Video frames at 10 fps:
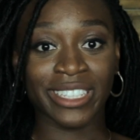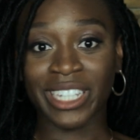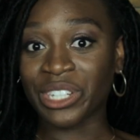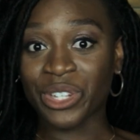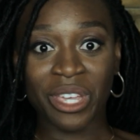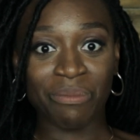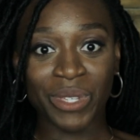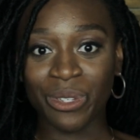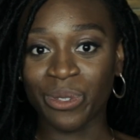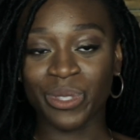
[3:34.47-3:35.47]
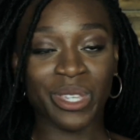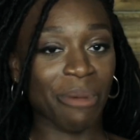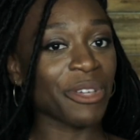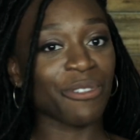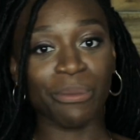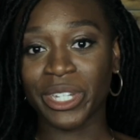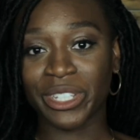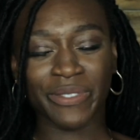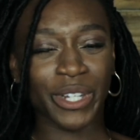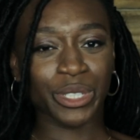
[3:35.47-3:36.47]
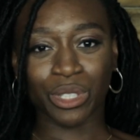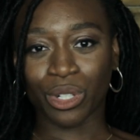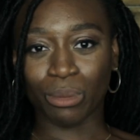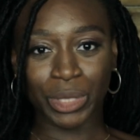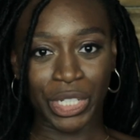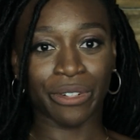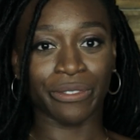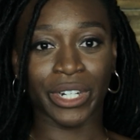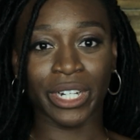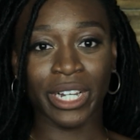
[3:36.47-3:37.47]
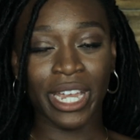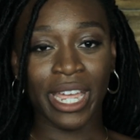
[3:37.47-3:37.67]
sexually abused, coming from a dysfunctional home, Jennifer,